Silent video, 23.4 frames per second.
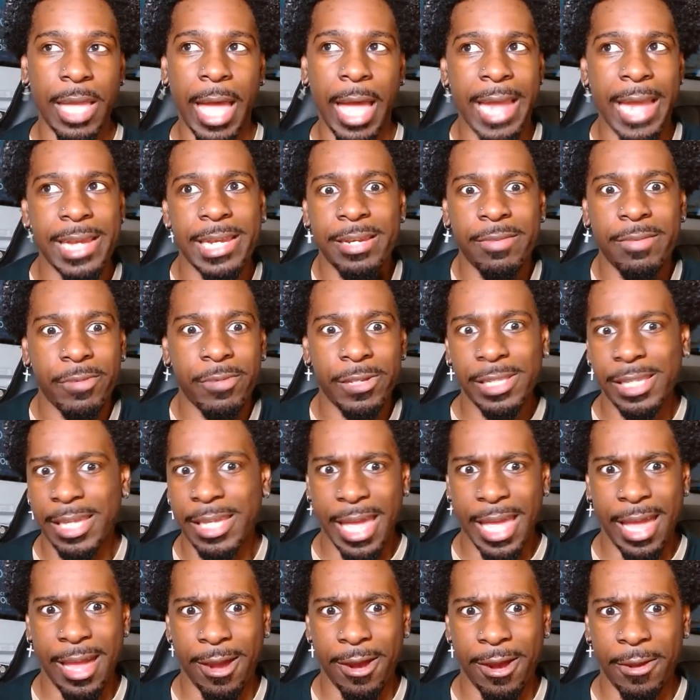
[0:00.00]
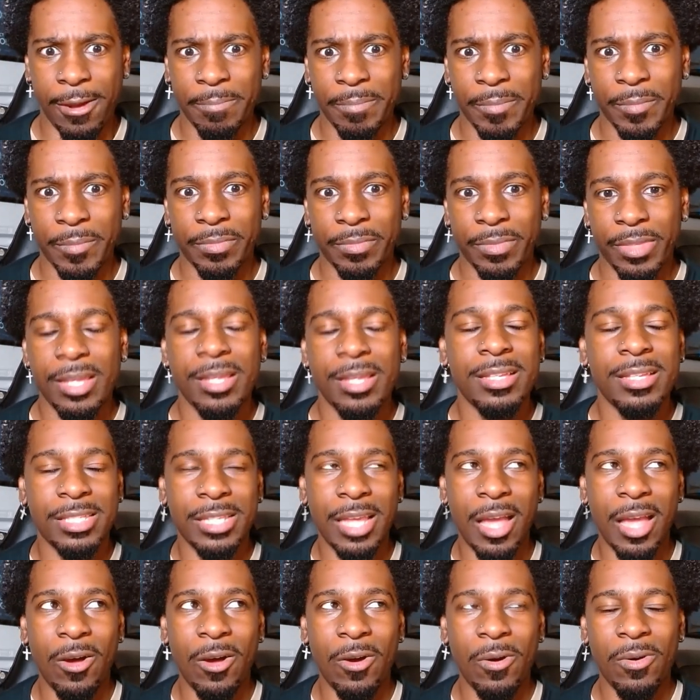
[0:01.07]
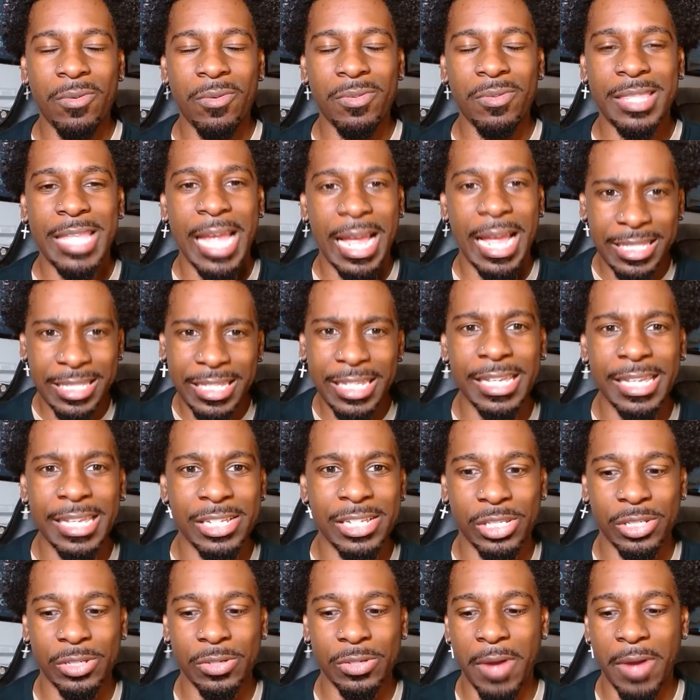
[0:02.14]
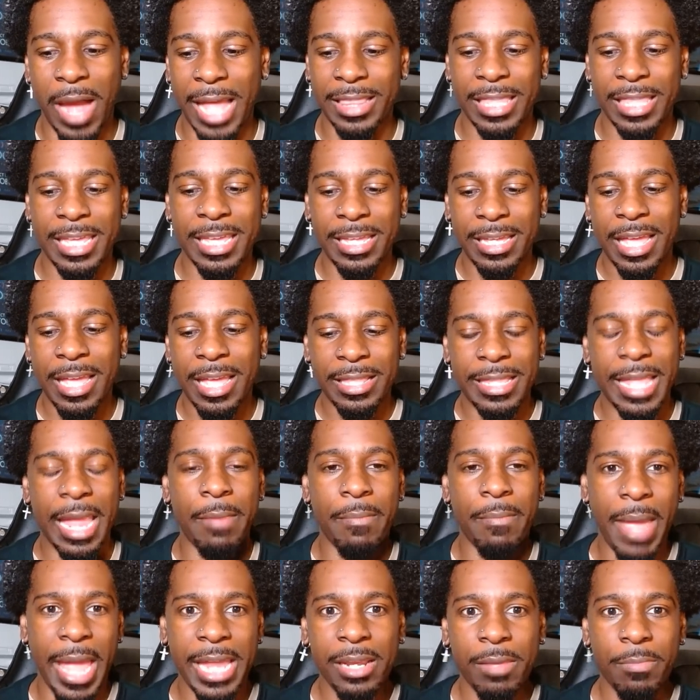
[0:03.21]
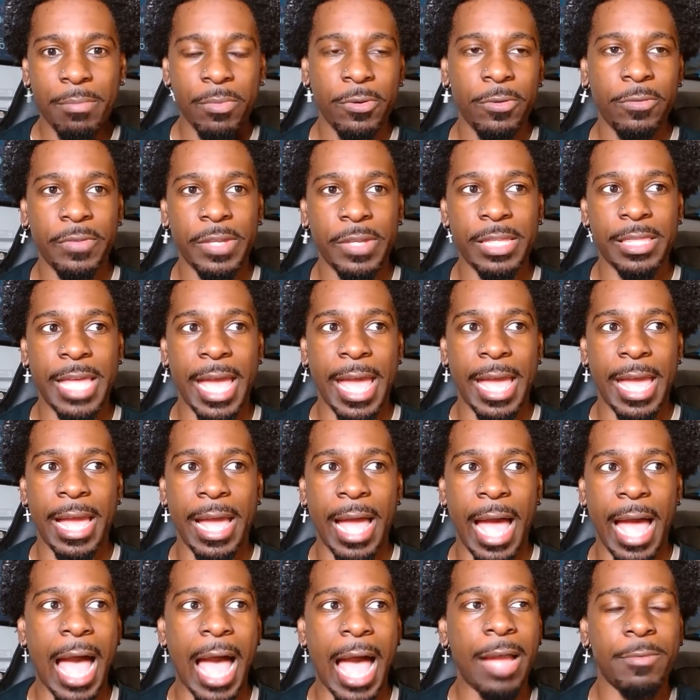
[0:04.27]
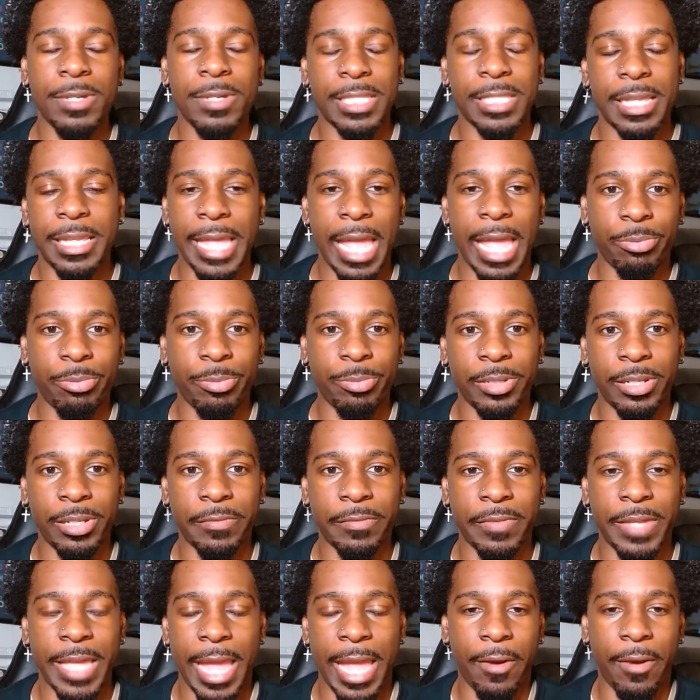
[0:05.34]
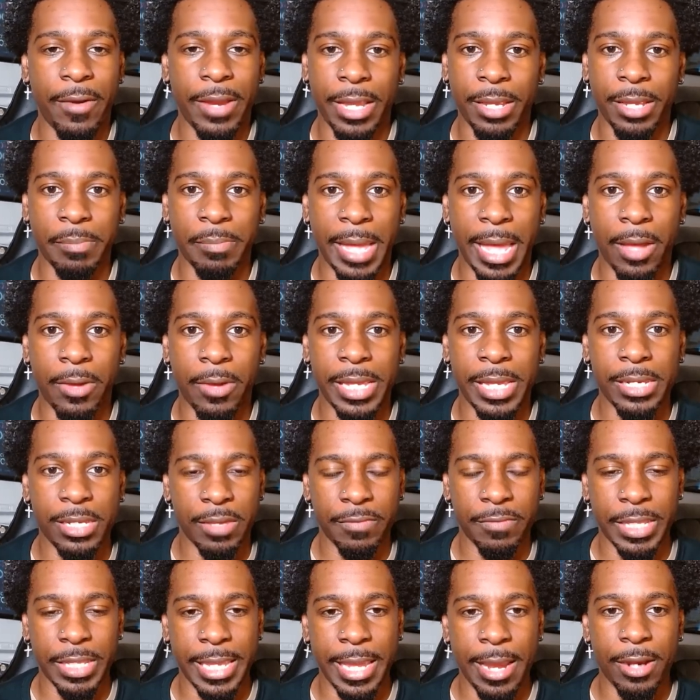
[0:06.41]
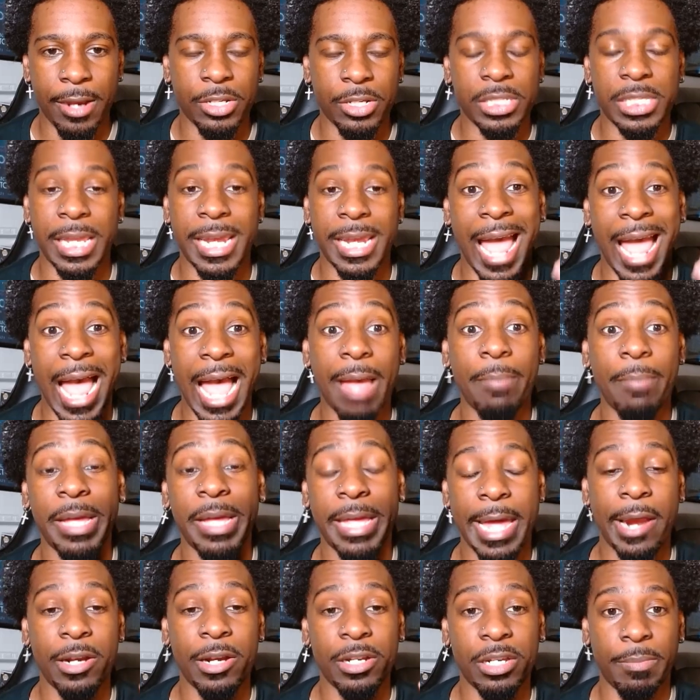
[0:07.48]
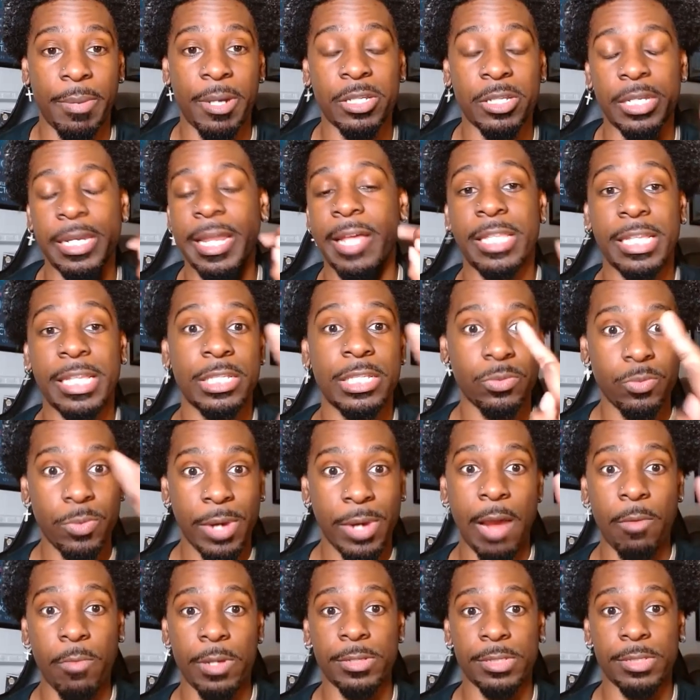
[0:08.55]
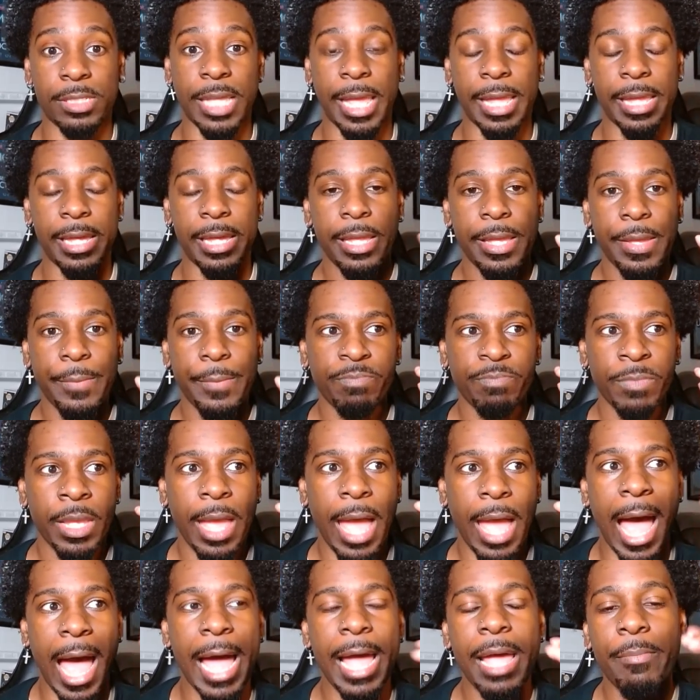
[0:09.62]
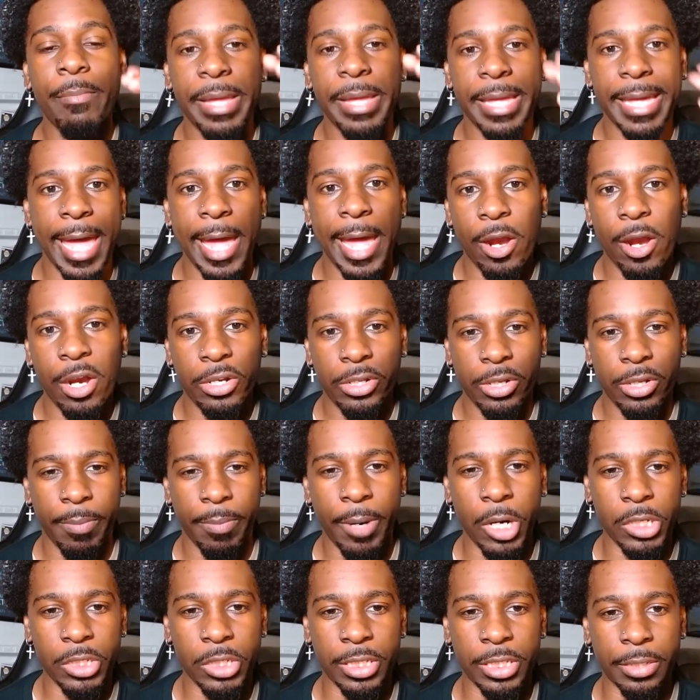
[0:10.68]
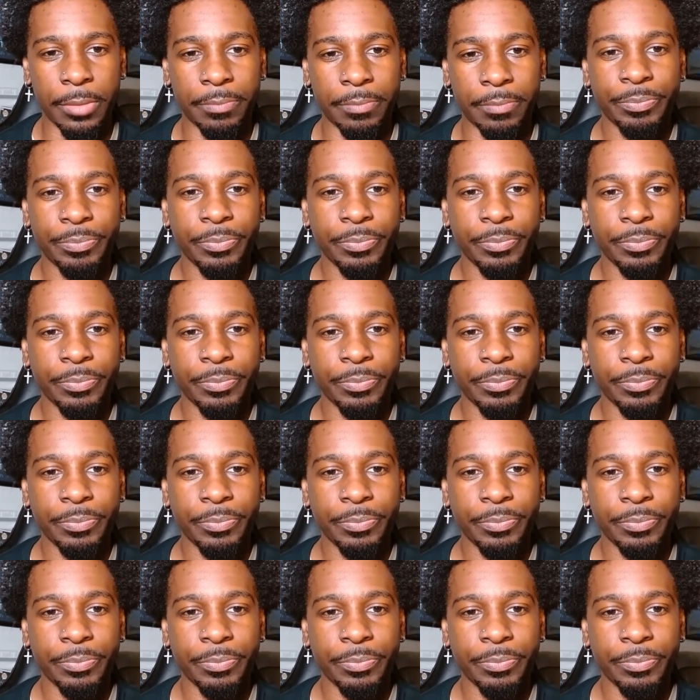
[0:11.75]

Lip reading: I didn't really care. So that's the issue. I think they made a movie that I was incapable of caring about any of the characters. And I'm a character person. Now, this is what I will say. I am a character person.